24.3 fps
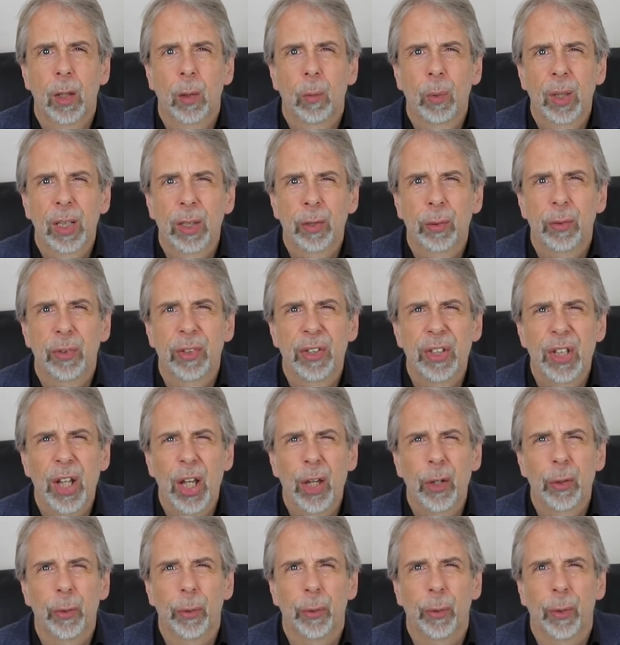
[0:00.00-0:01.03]
Well,
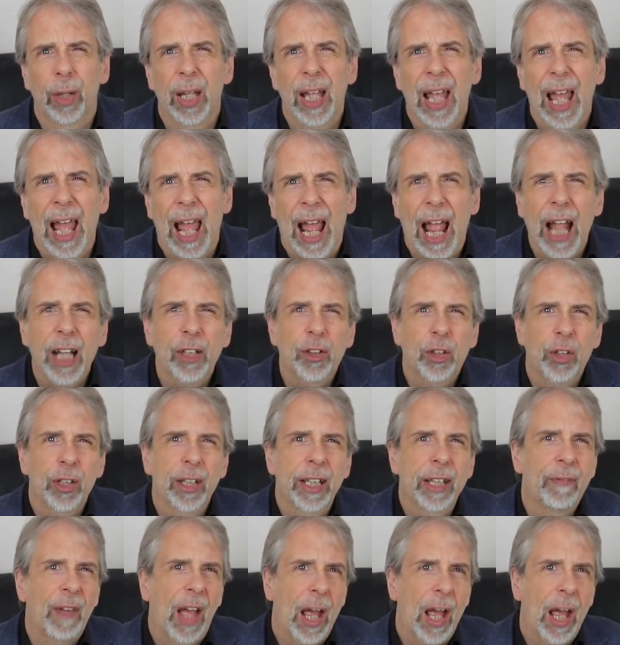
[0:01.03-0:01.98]
no. Actually,